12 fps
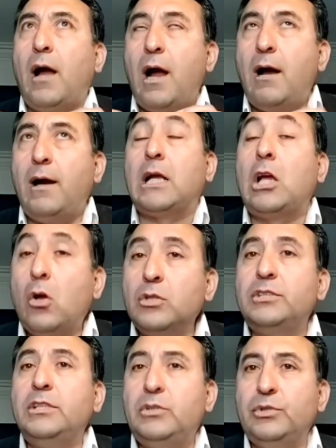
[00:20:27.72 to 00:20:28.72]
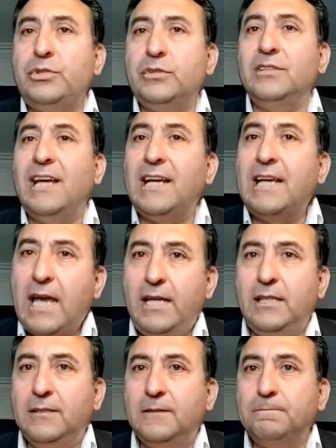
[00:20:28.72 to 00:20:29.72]
our constitution
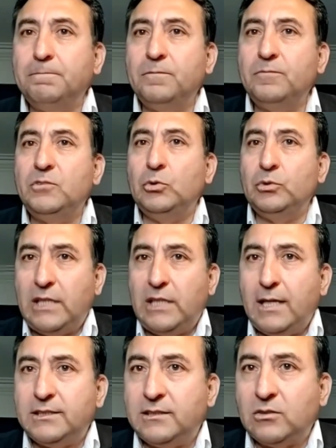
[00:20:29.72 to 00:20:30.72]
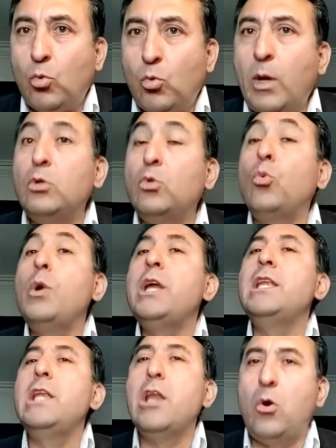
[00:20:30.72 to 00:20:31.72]
again to test, when
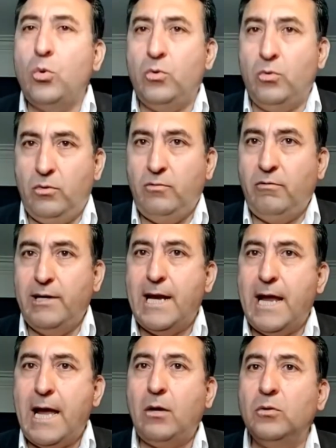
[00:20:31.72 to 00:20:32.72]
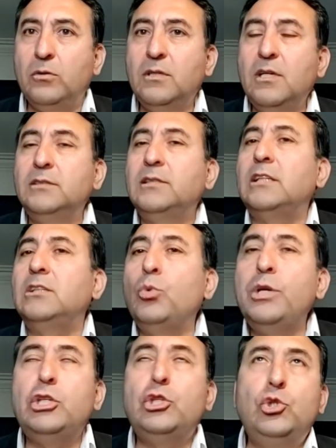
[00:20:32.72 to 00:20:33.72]
we know now that
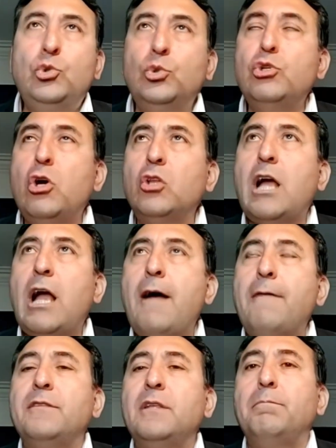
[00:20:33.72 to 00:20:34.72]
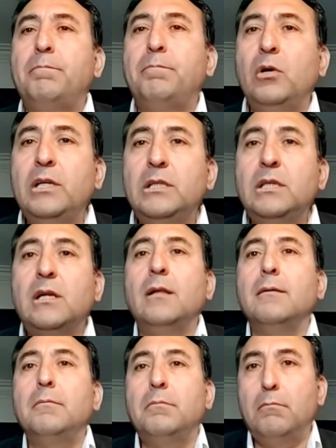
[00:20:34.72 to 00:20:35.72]
we do not have the
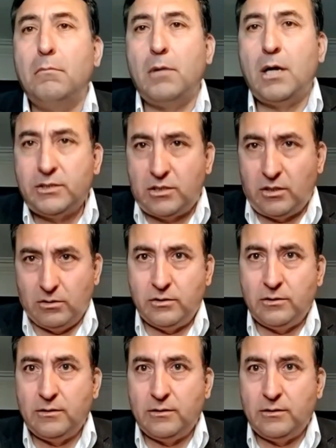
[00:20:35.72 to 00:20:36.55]
political muscle